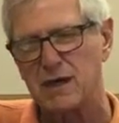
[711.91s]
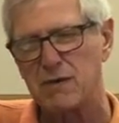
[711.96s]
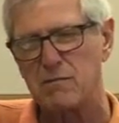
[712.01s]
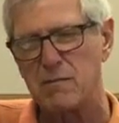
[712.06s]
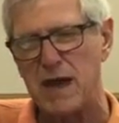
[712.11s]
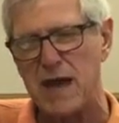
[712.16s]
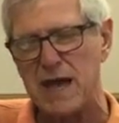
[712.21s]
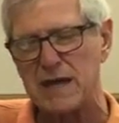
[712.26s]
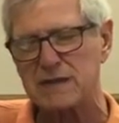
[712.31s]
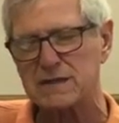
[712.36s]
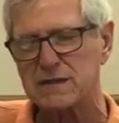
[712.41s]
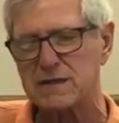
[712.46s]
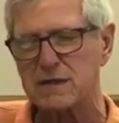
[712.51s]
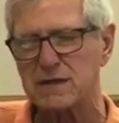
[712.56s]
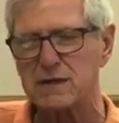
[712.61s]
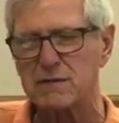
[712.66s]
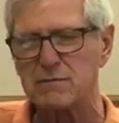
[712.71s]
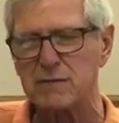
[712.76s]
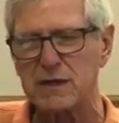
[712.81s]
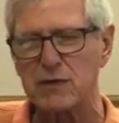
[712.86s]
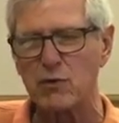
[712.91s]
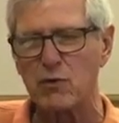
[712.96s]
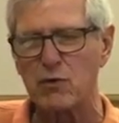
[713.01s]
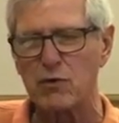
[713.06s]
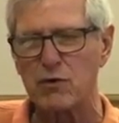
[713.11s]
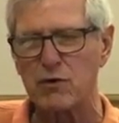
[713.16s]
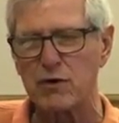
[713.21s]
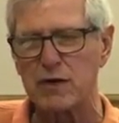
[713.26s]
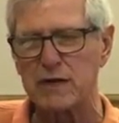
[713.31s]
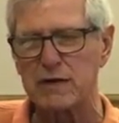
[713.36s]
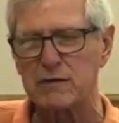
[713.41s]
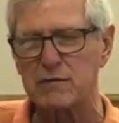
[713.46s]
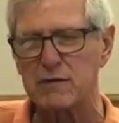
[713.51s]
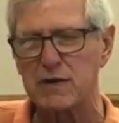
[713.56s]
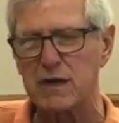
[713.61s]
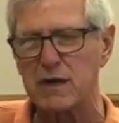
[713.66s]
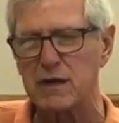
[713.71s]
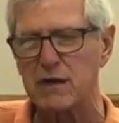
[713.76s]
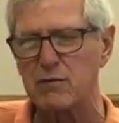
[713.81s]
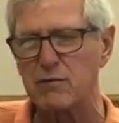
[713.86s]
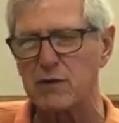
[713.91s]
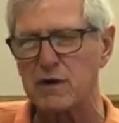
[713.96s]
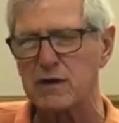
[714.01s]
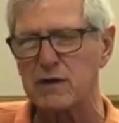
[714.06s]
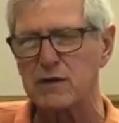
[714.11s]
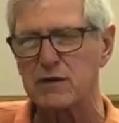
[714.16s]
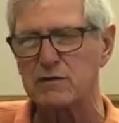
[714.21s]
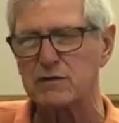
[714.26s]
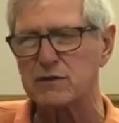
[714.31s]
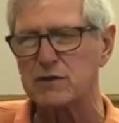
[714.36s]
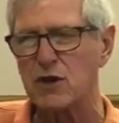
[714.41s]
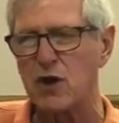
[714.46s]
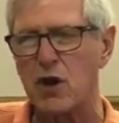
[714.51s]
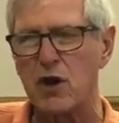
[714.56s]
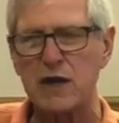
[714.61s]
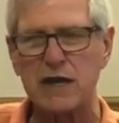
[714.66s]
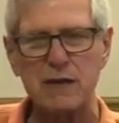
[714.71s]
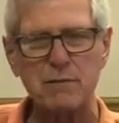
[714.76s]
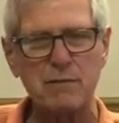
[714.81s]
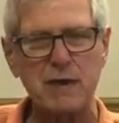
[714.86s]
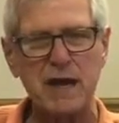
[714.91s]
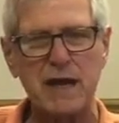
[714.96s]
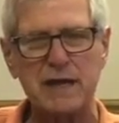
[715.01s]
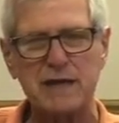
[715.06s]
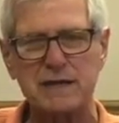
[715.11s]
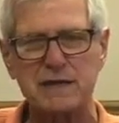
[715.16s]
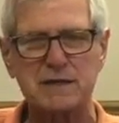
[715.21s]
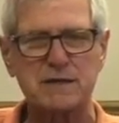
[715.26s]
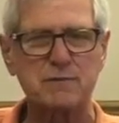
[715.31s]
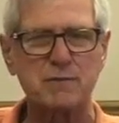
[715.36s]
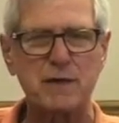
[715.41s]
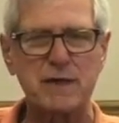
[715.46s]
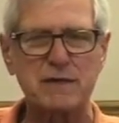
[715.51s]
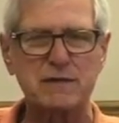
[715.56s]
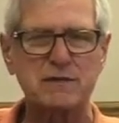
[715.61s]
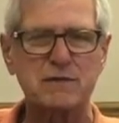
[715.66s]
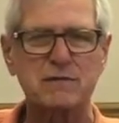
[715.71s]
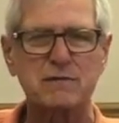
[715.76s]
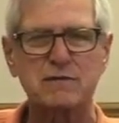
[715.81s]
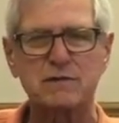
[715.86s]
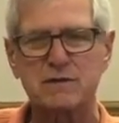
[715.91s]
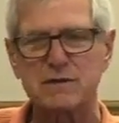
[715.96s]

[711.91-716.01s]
Matt's going to be ordering one of those doggy bag dispensers,